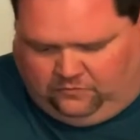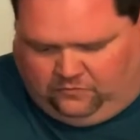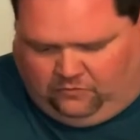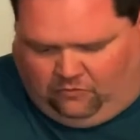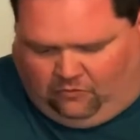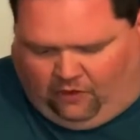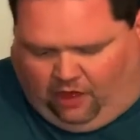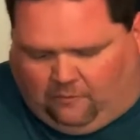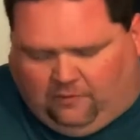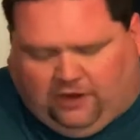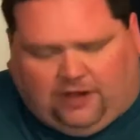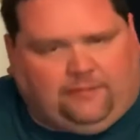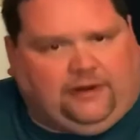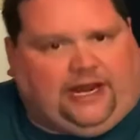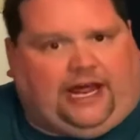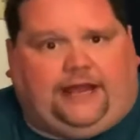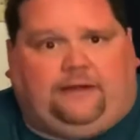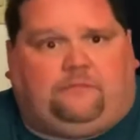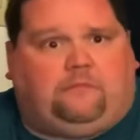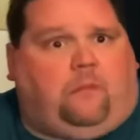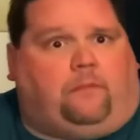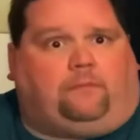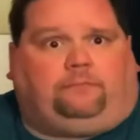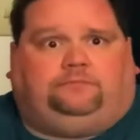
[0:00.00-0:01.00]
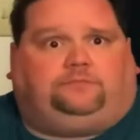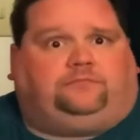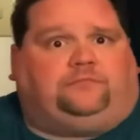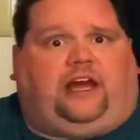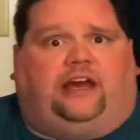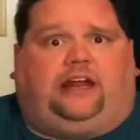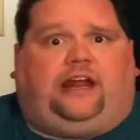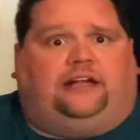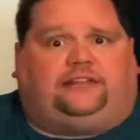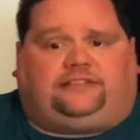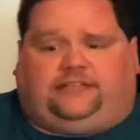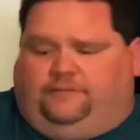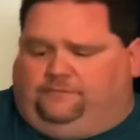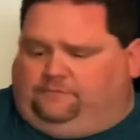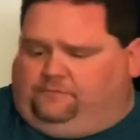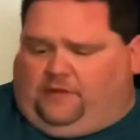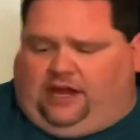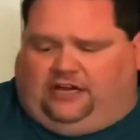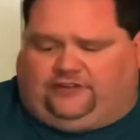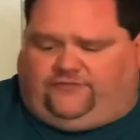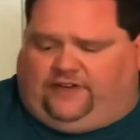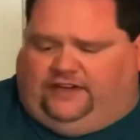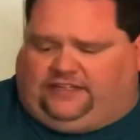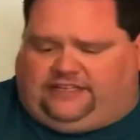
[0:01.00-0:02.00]
gonna give them an 8 out of 10. That's
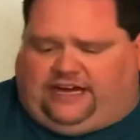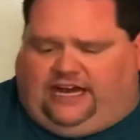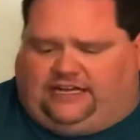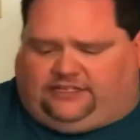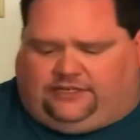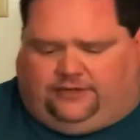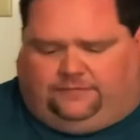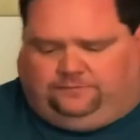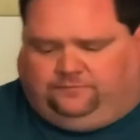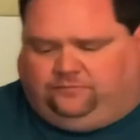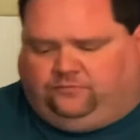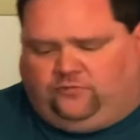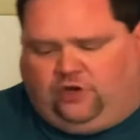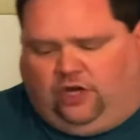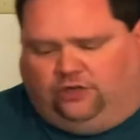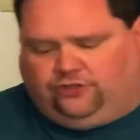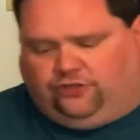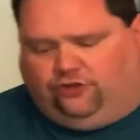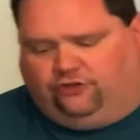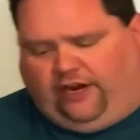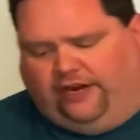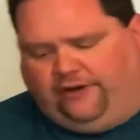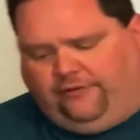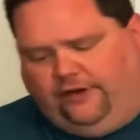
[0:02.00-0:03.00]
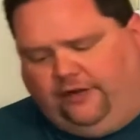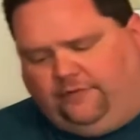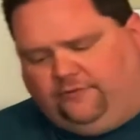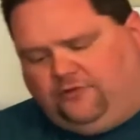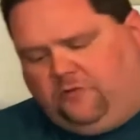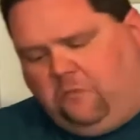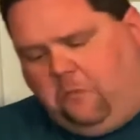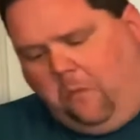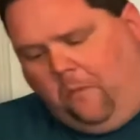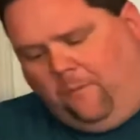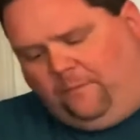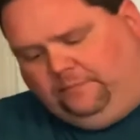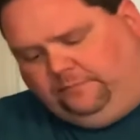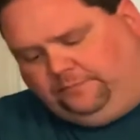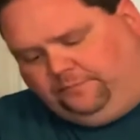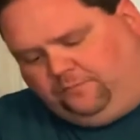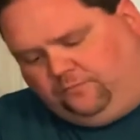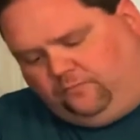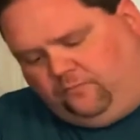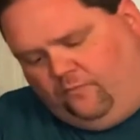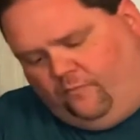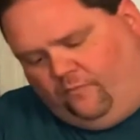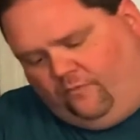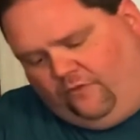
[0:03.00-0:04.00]
fantastic. Those are great ribs.
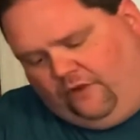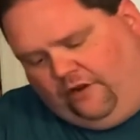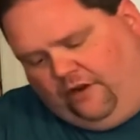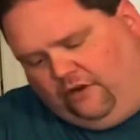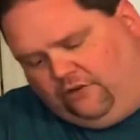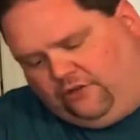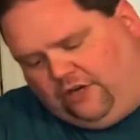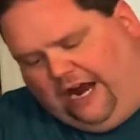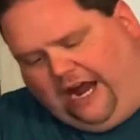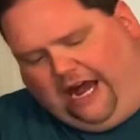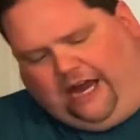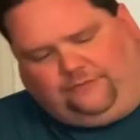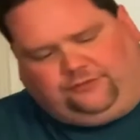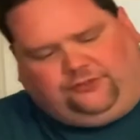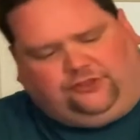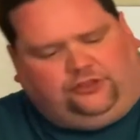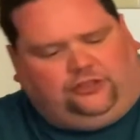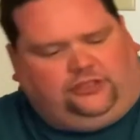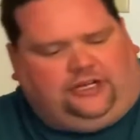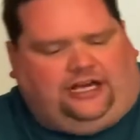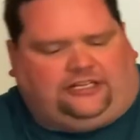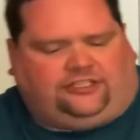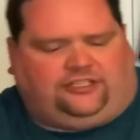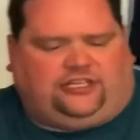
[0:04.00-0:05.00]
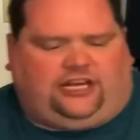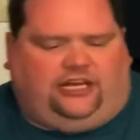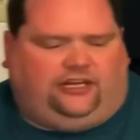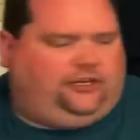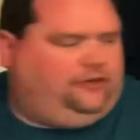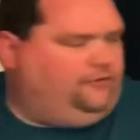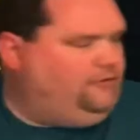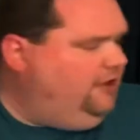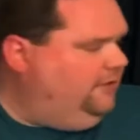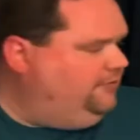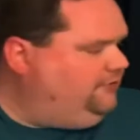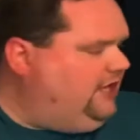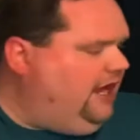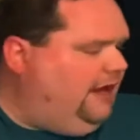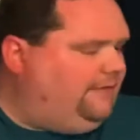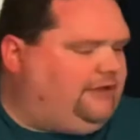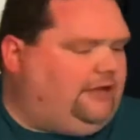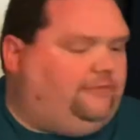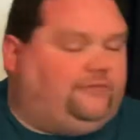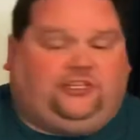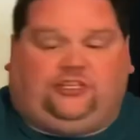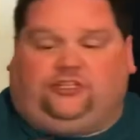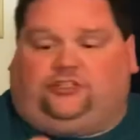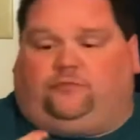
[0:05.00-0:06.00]
Those are absolutely outstanding ribs. Now, give me
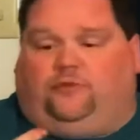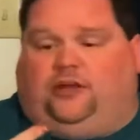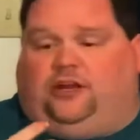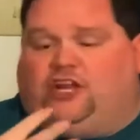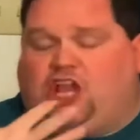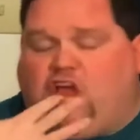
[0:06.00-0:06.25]
just a minute.